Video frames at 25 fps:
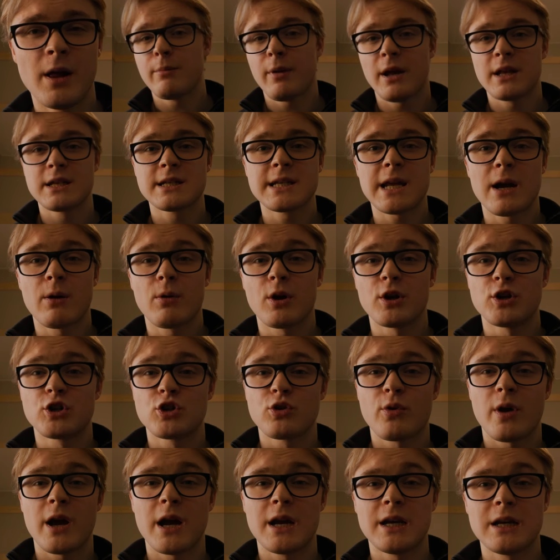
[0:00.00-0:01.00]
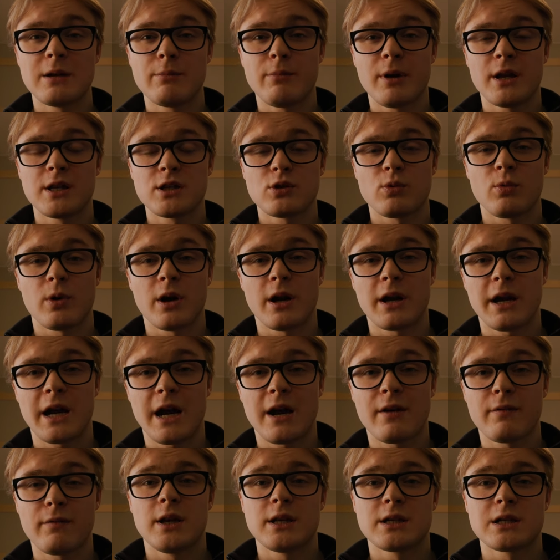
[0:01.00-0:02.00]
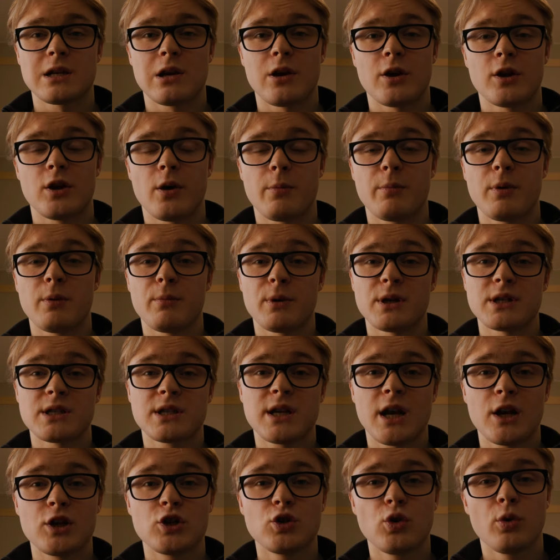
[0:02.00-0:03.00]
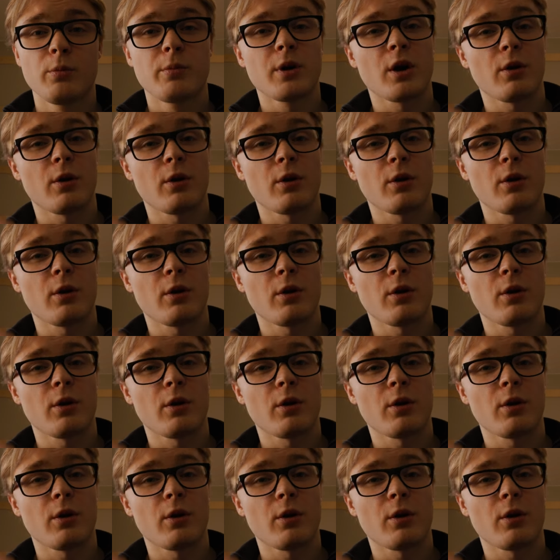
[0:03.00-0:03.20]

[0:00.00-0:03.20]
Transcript: Depends how I train, depends on when I have things lined up in my schedule,